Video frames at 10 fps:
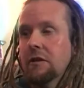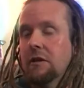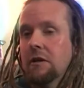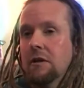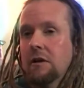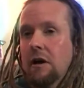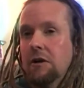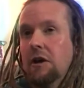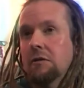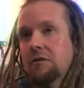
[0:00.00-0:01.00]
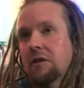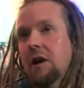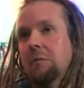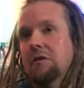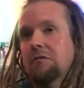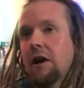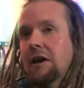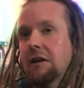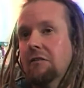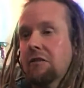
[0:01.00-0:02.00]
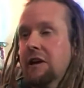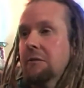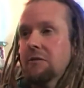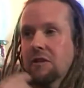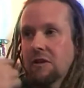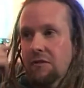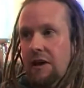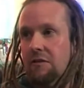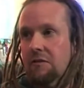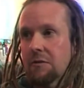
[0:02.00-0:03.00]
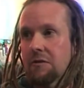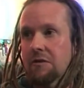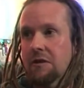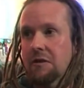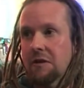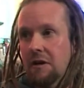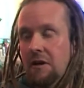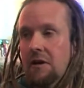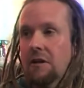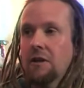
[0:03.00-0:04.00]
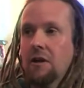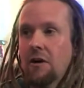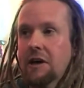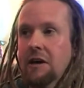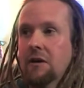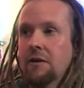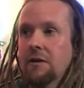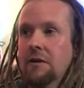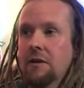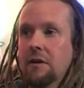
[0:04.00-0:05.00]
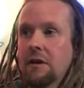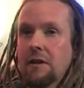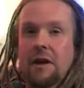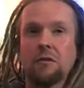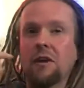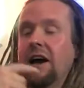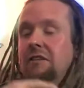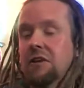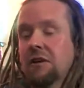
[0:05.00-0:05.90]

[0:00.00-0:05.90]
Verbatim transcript: yes, I noticed a couple of radio frequency events with the, uh, oh really the locking okay. on. And that was eight